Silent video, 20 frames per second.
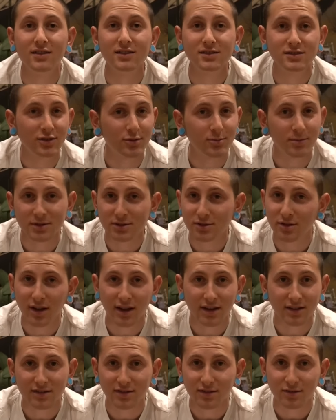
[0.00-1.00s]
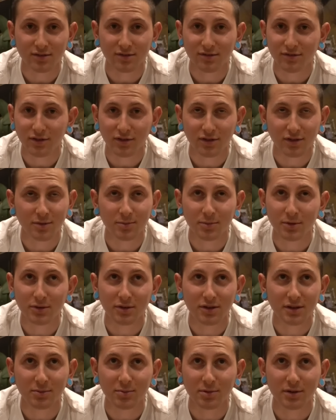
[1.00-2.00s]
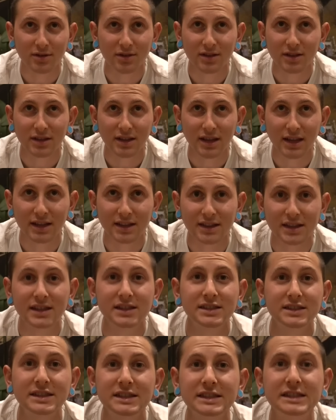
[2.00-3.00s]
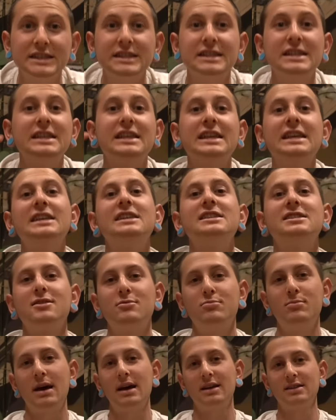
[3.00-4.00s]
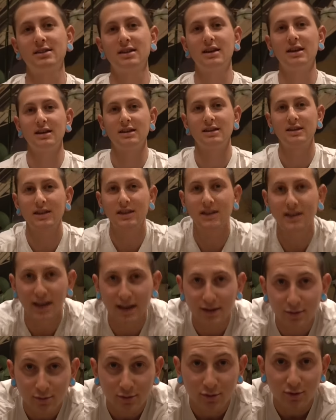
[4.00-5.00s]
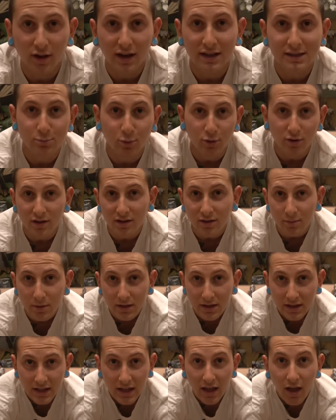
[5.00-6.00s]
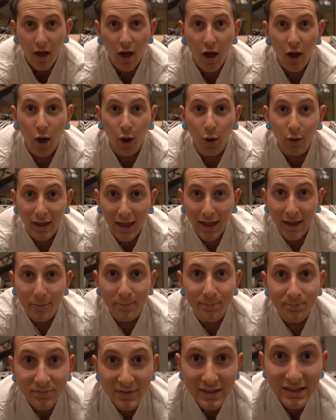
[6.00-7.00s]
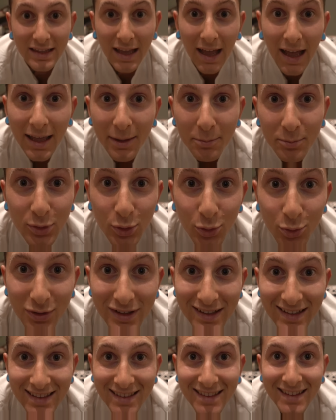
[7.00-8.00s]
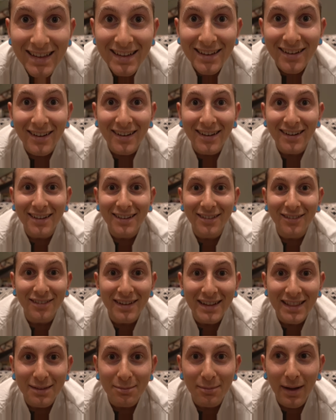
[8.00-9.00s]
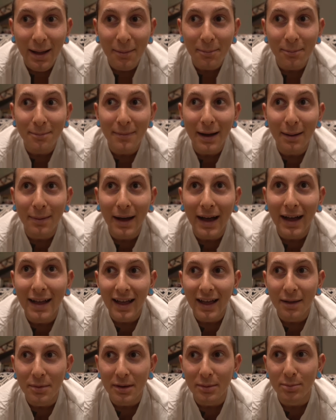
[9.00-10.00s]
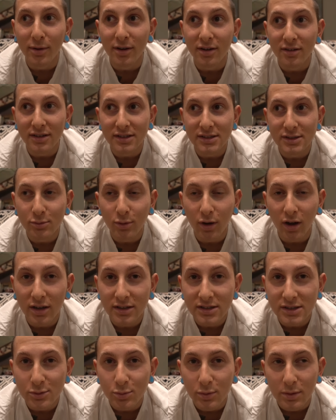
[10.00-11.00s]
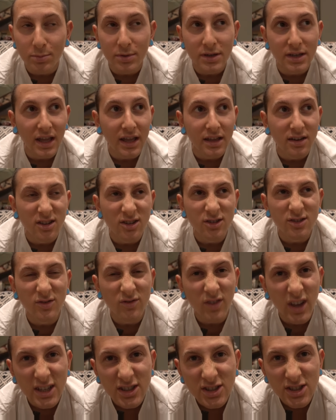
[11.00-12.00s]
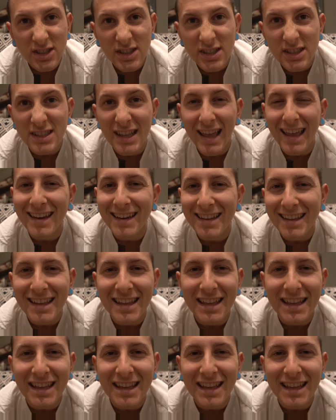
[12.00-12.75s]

So much gratitude for community building. Like, this is, it is the best, getting to connect with you guys more intimately. Okay, time to eat dinner with my mama. I made butternut squash, sweet potatoes, veggies, and